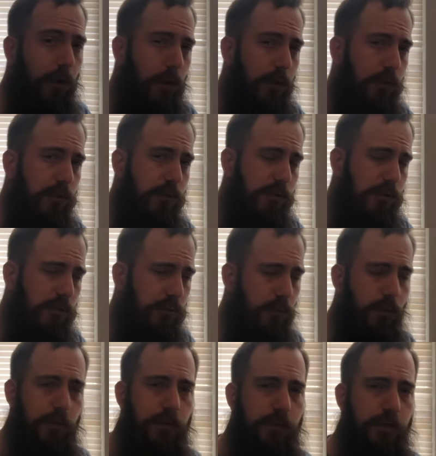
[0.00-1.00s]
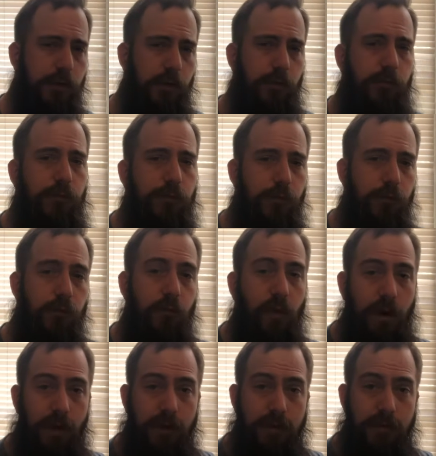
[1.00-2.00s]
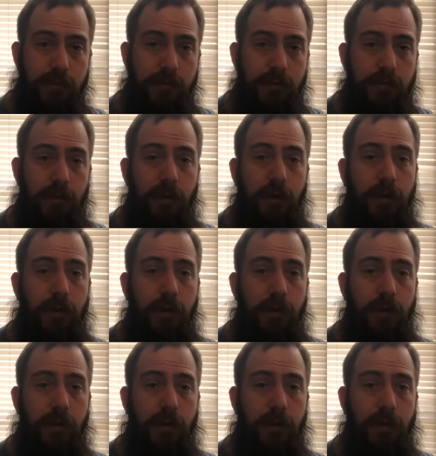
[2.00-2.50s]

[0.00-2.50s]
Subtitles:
all sorts of fruit wines,